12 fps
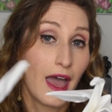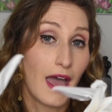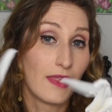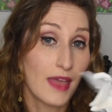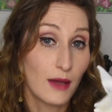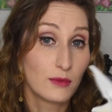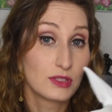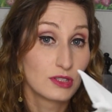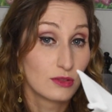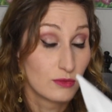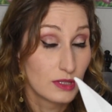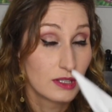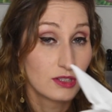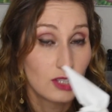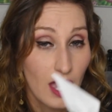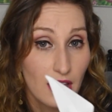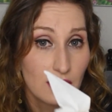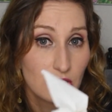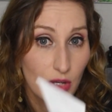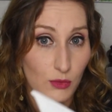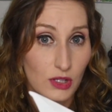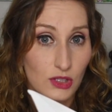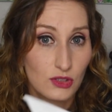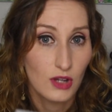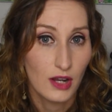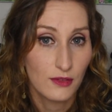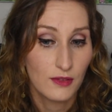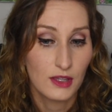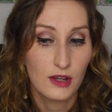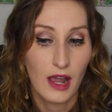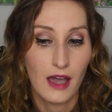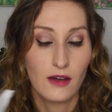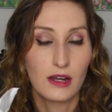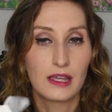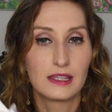And that was the real challenge I wanted to try to figure out,